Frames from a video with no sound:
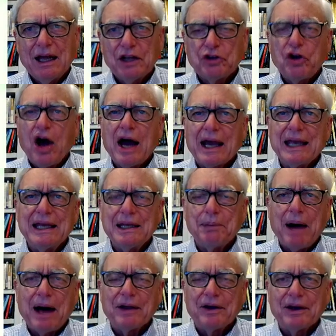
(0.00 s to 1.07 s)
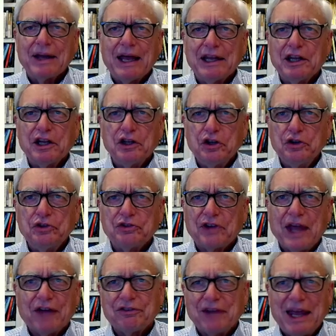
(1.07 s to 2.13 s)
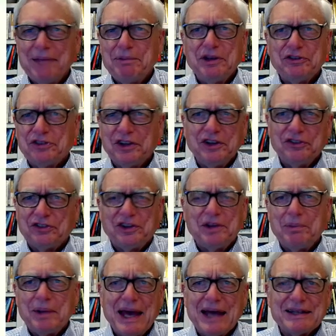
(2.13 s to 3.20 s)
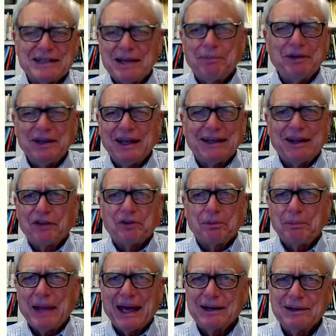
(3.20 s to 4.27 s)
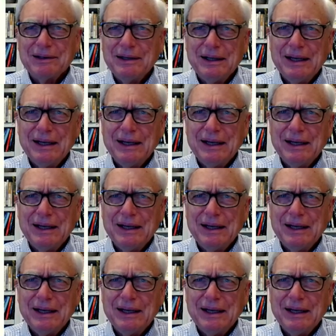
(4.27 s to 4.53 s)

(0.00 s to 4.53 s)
talking about their nightly newscasts, ABC, CBS, I mean, it doesn't matter.